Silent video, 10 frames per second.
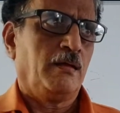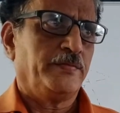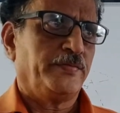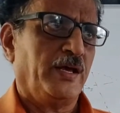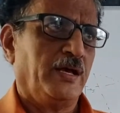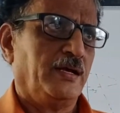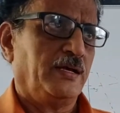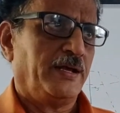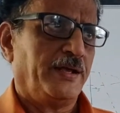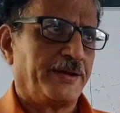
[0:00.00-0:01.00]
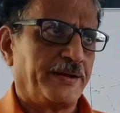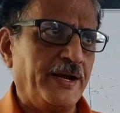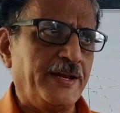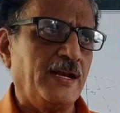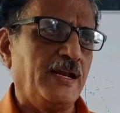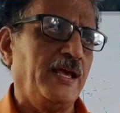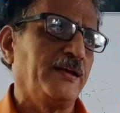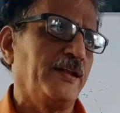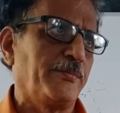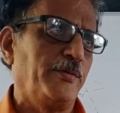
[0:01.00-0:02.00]
the radial
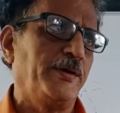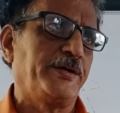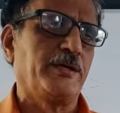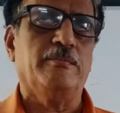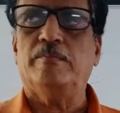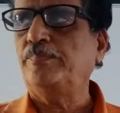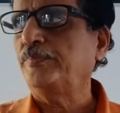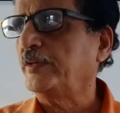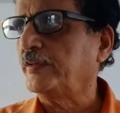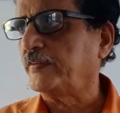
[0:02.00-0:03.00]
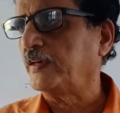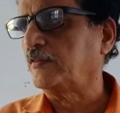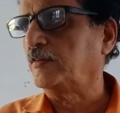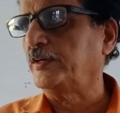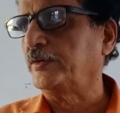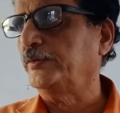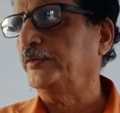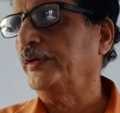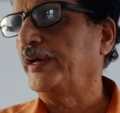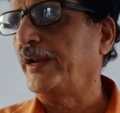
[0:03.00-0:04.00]
angular momentum is equal
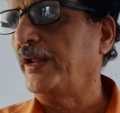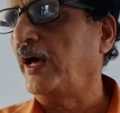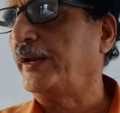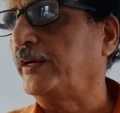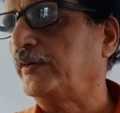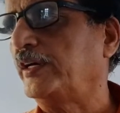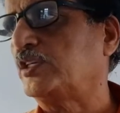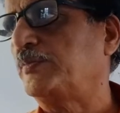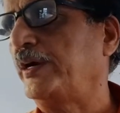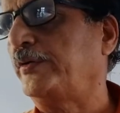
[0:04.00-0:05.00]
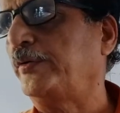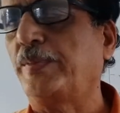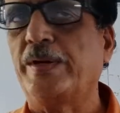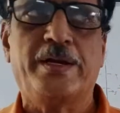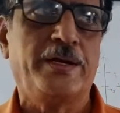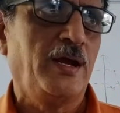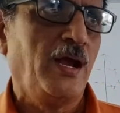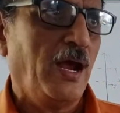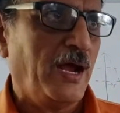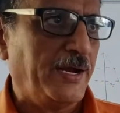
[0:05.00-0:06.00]
to nr into h by 2 pi
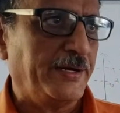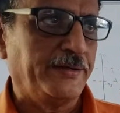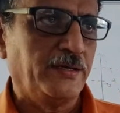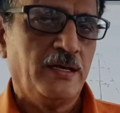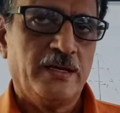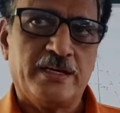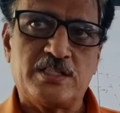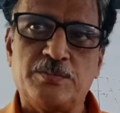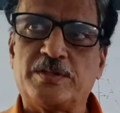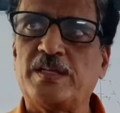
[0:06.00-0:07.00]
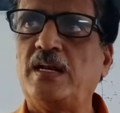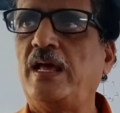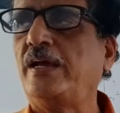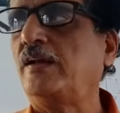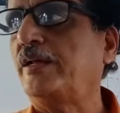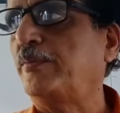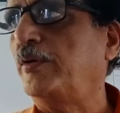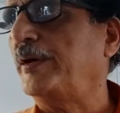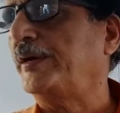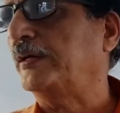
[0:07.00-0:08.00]
and azimuthal angular
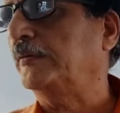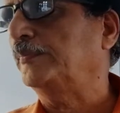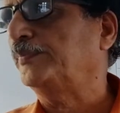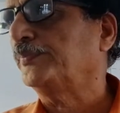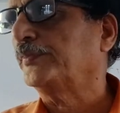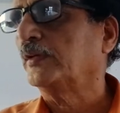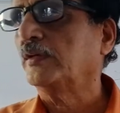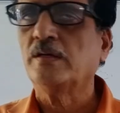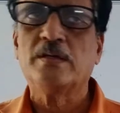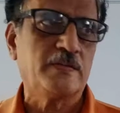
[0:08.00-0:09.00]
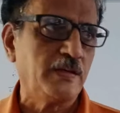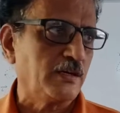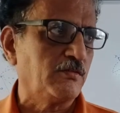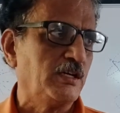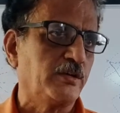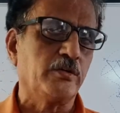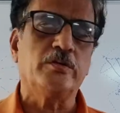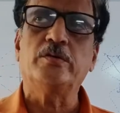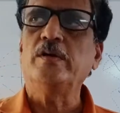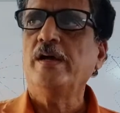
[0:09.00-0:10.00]
momentum is equal to
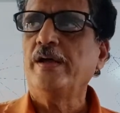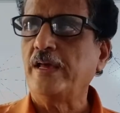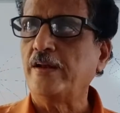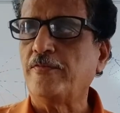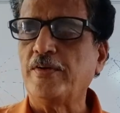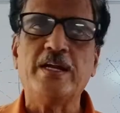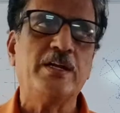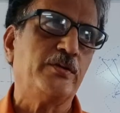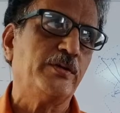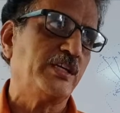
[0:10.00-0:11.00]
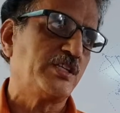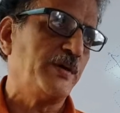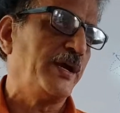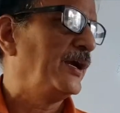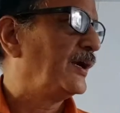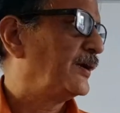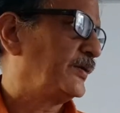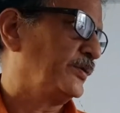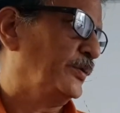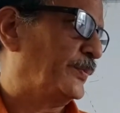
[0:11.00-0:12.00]
n phi into h by
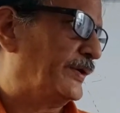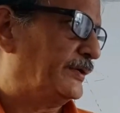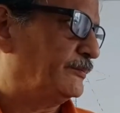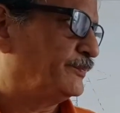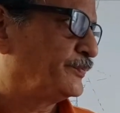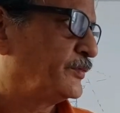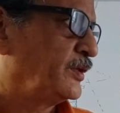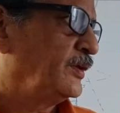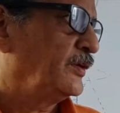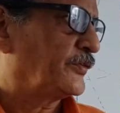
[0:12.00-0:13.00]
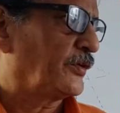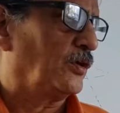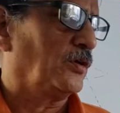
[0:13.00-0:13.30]
2 pi. So,